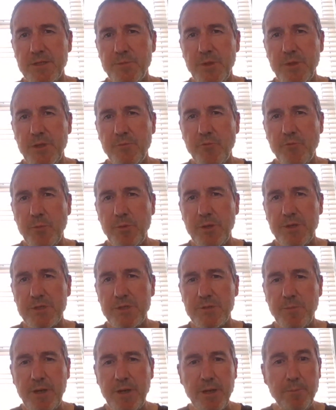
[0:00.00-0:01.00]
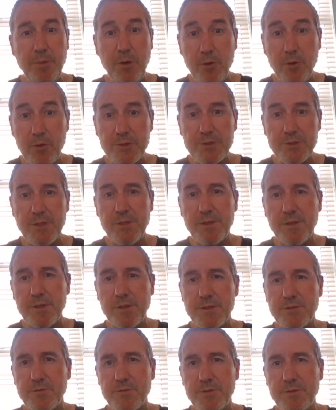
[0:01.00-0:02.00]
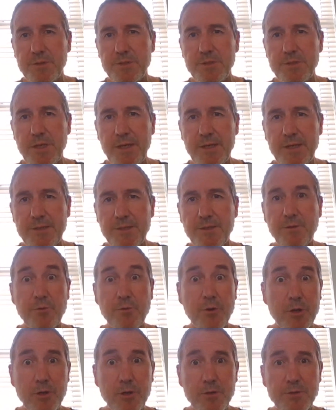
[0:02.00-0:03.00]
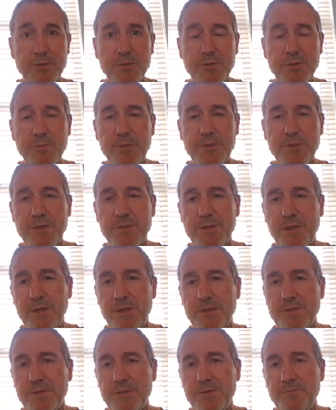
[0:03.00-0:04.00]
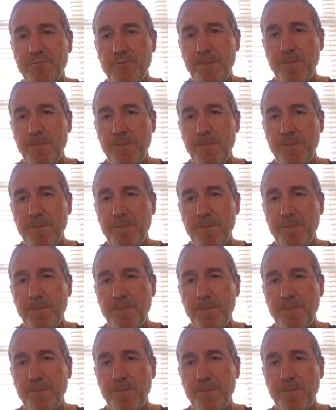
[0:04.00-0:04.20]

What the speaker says: has been replaced by a post-industrial society or a consumer society.